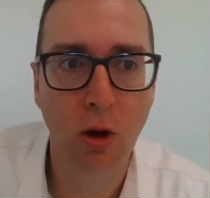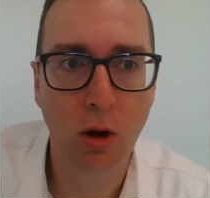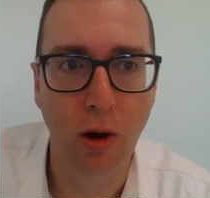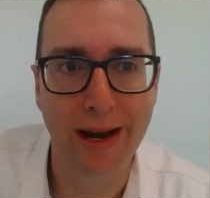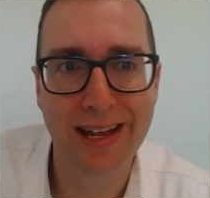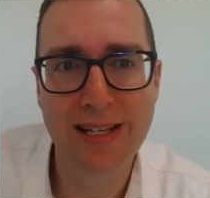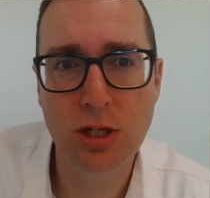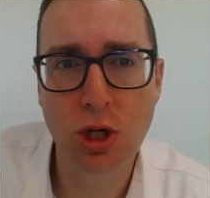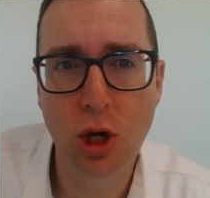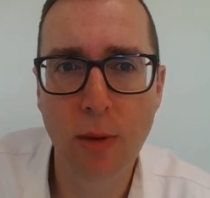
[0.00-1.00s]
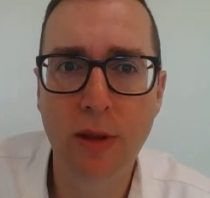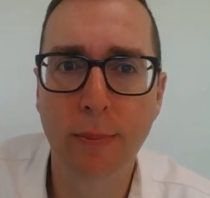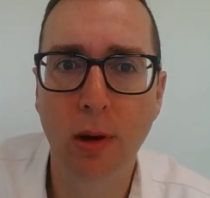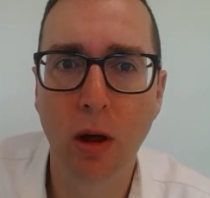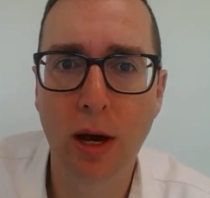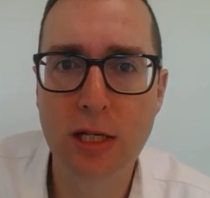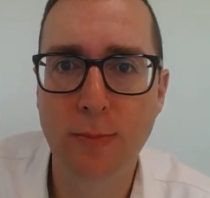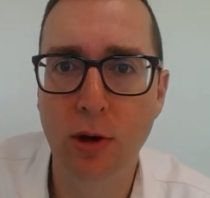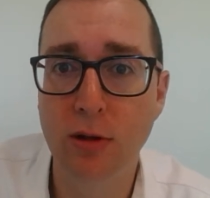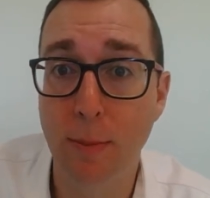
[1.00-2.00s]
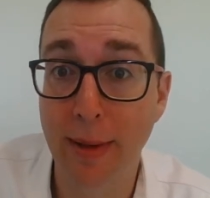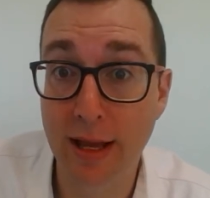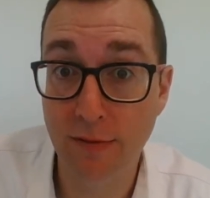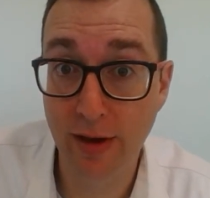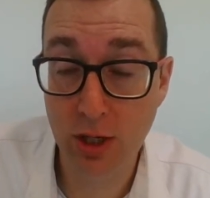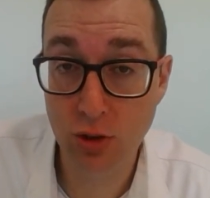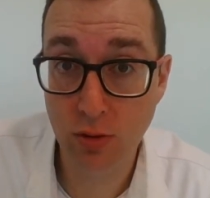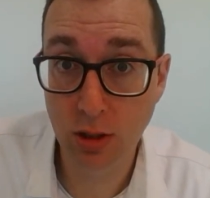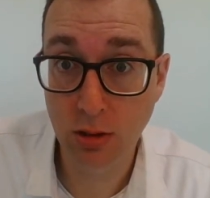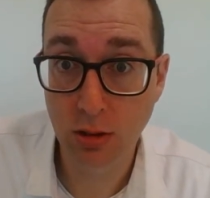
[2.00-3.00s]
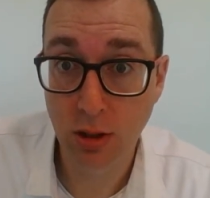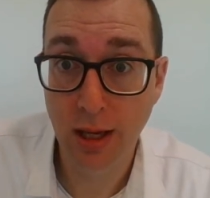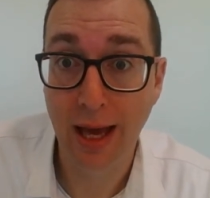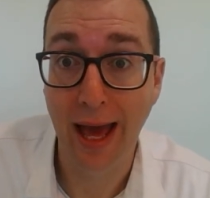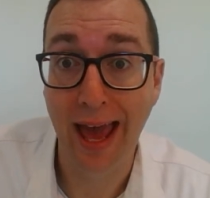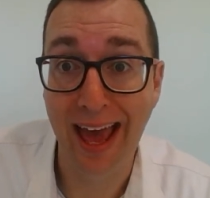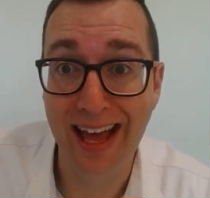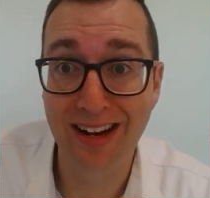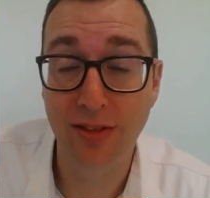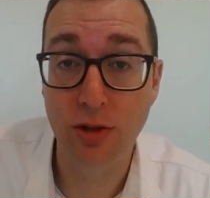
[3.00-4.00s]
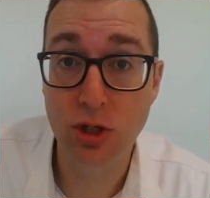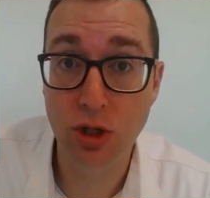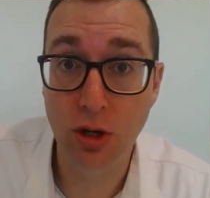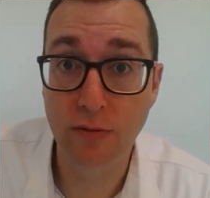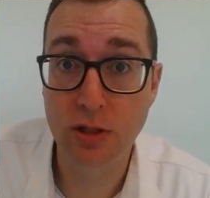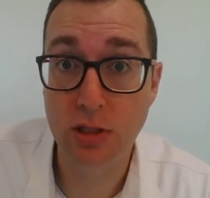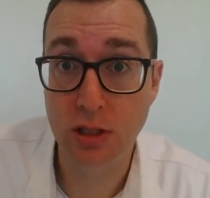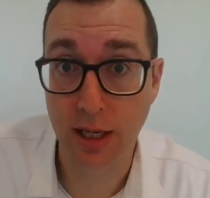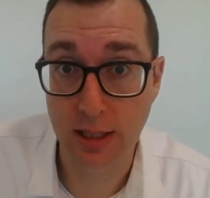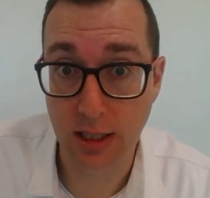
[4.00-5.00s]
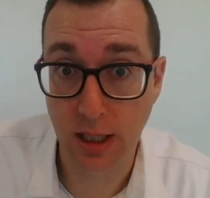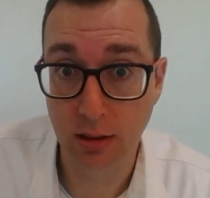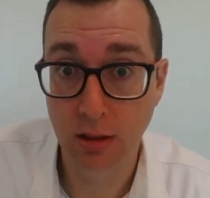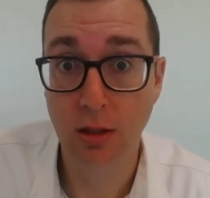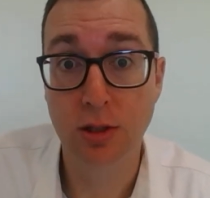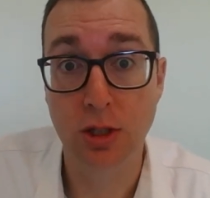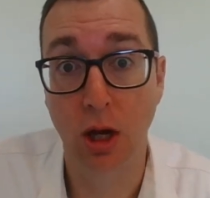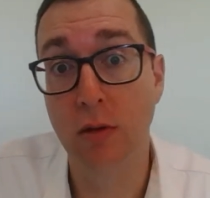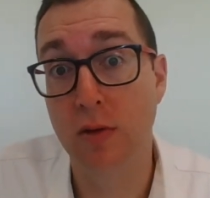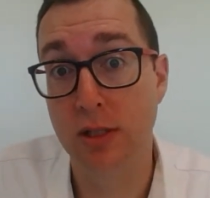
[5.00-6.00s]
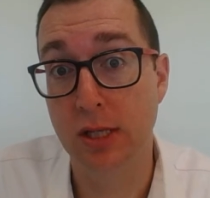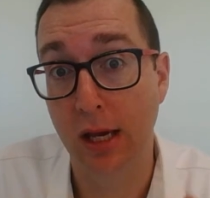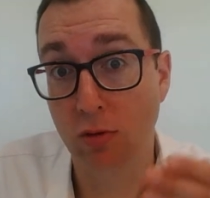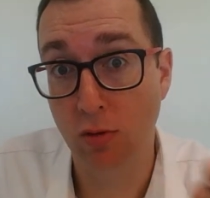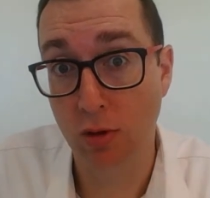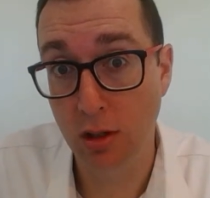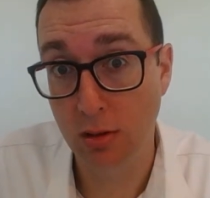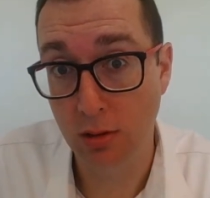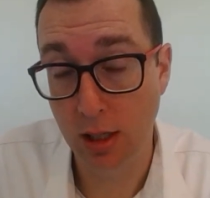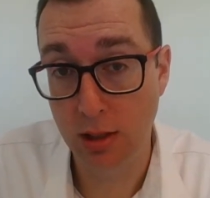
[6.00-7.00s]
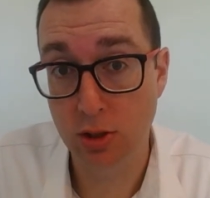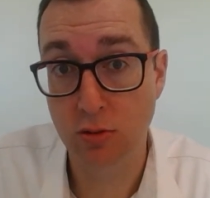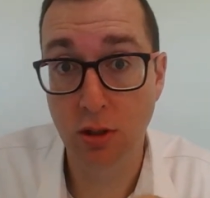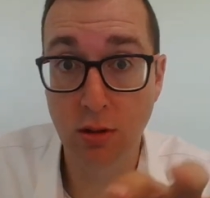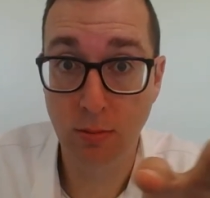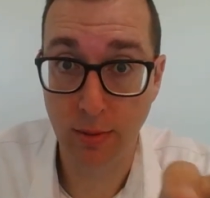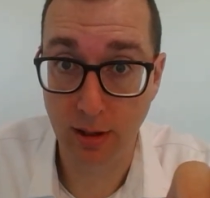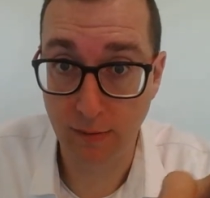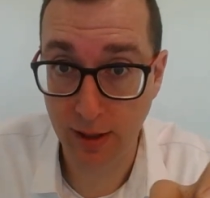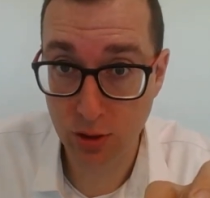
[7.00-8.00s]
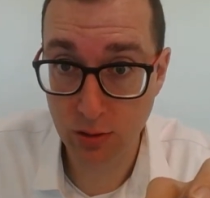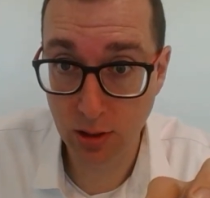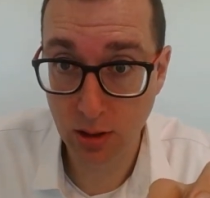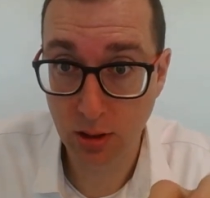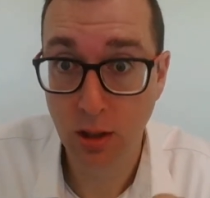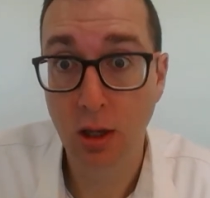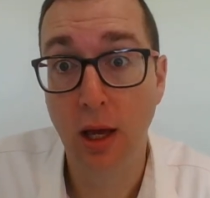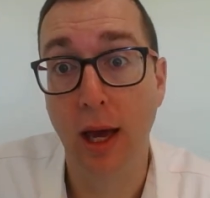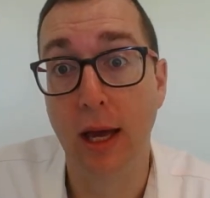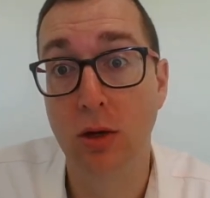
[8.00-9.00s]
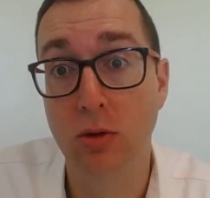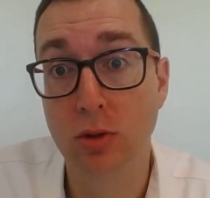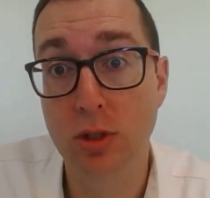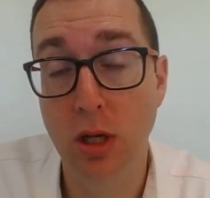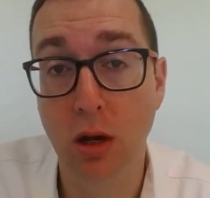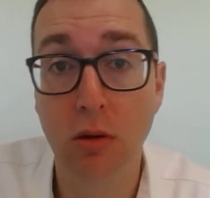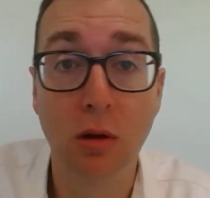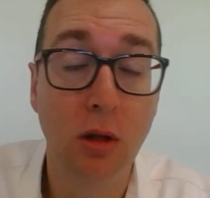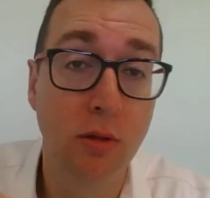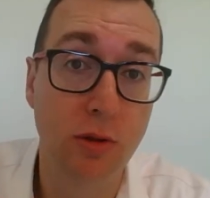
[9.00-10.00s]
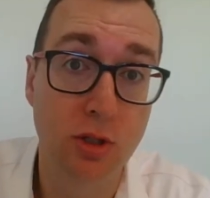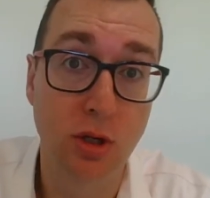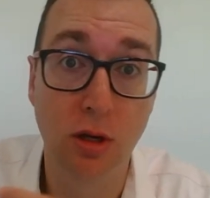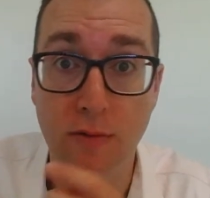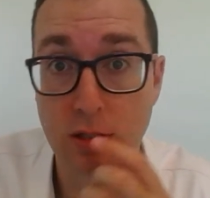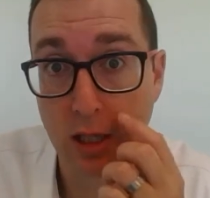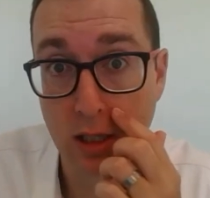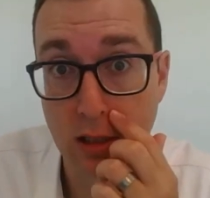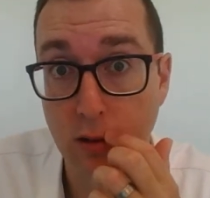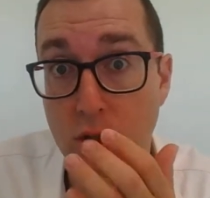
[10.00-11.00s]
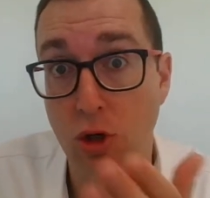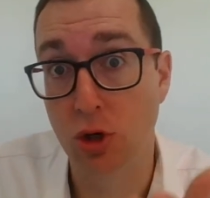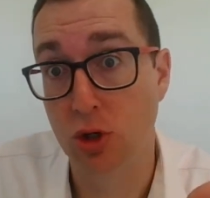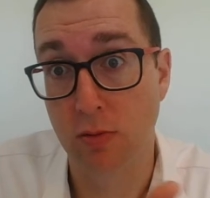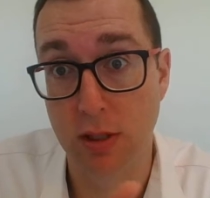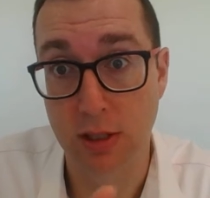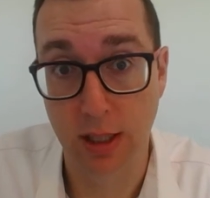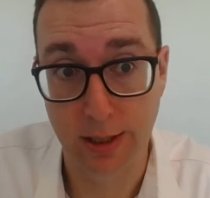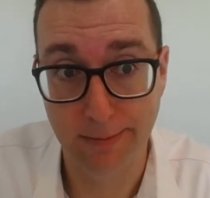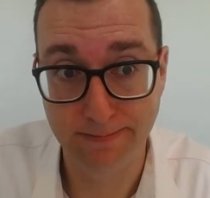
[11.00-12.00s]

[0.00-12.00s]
All right, it is a term that applies both to manufacturing and the service sector. So the secondary industry, manufacturing, and also the service sector, the tertiary sector.